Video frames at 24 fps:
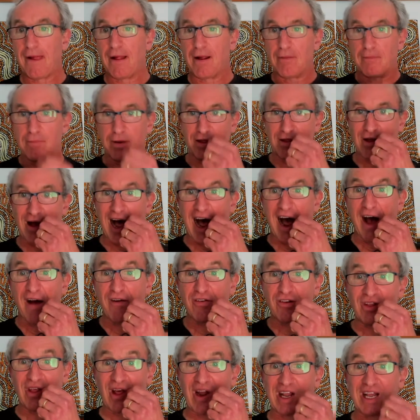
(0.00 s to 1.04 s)
but
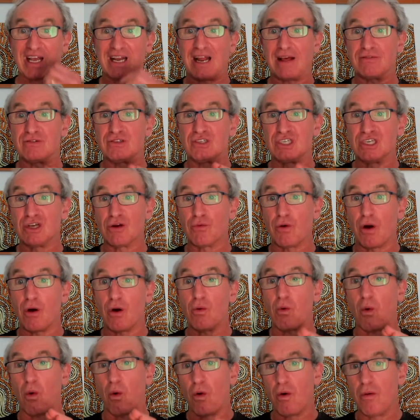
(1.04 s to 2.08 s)
after that it can have
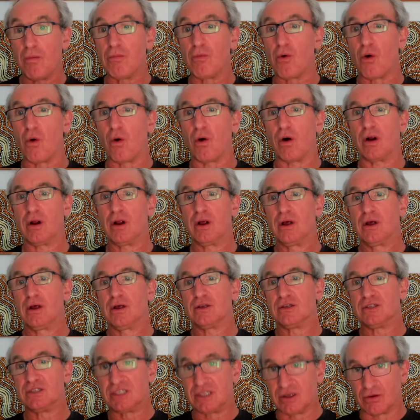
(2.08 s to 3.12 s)
0 or more
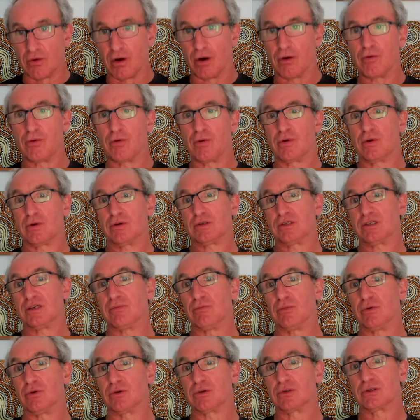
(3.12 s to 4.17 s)
0
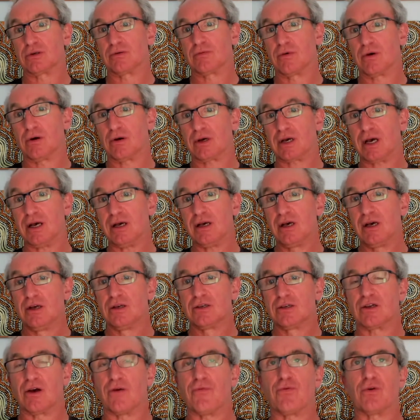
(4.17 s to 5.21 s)
symbols. Okay,
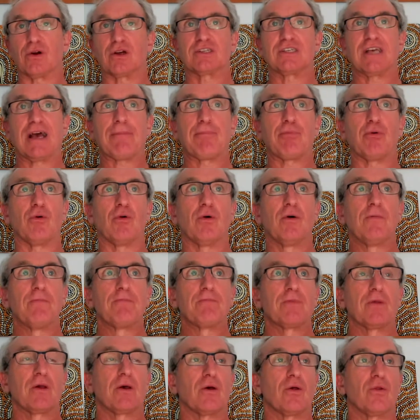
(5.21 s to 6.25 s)
so for example,
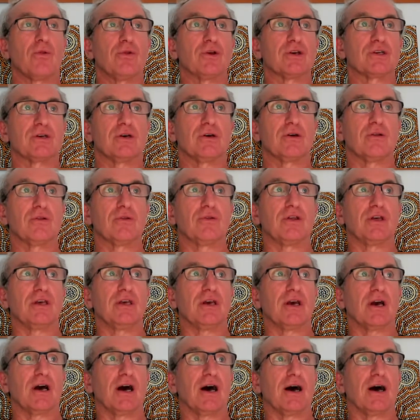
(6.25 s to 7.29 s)
the
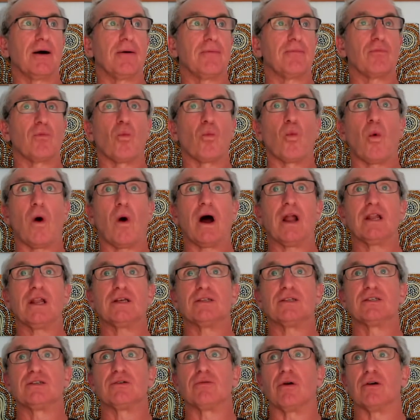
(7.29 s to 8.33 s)

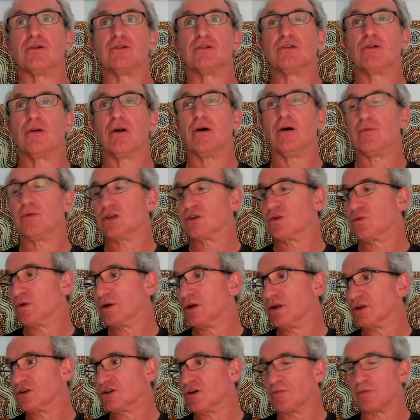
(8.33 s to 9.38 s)
100, which we'd
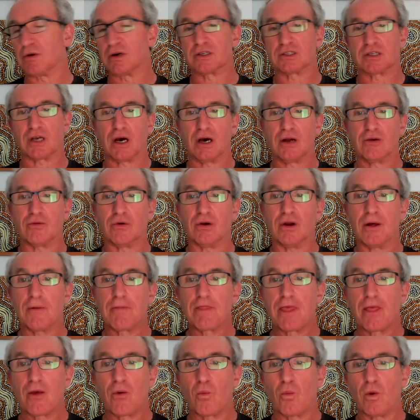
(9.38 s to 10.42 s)
interpret as 100,
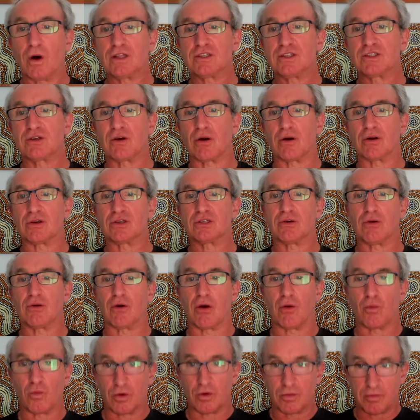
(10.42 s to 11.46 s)

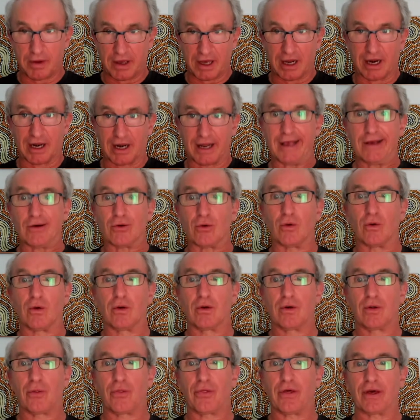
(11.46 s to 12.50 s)
100 would be a legal
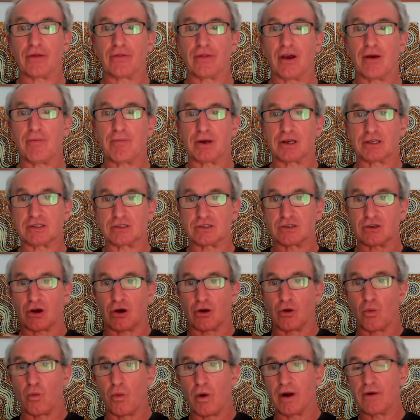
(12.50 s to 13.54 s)
thing there because it's got
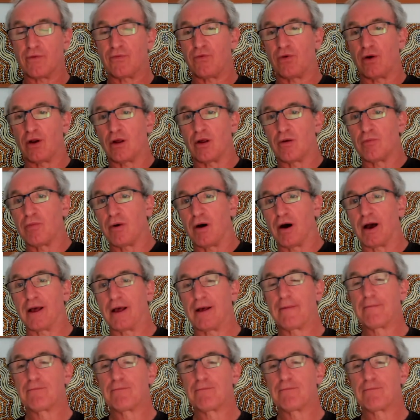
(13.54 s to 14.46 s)
a 1 followed by